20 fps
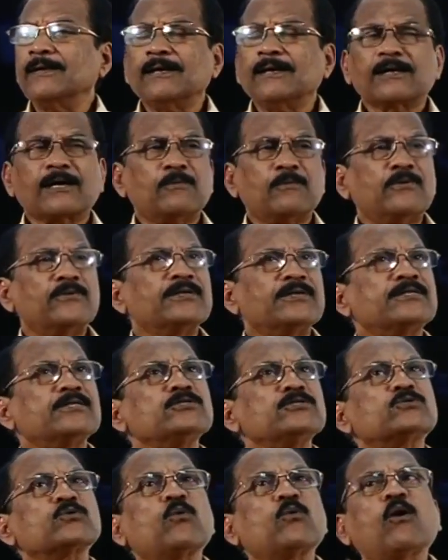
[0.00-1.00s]
commodities
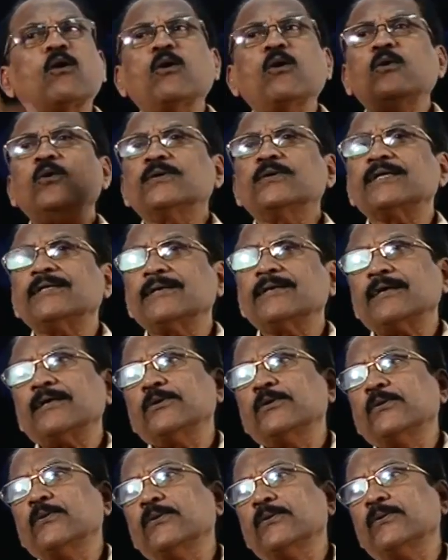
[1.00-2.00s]
throughout India,
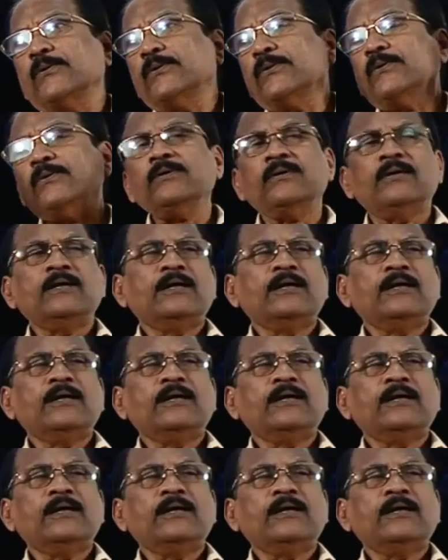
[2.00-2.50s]
no